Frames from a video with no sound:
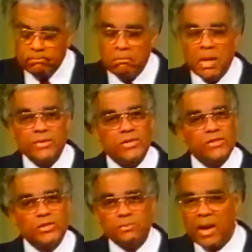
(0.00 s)
But
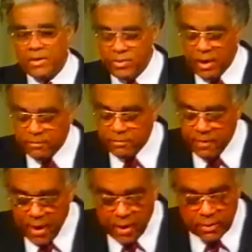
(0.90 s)
despite that
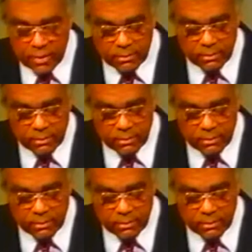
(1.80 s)
fact,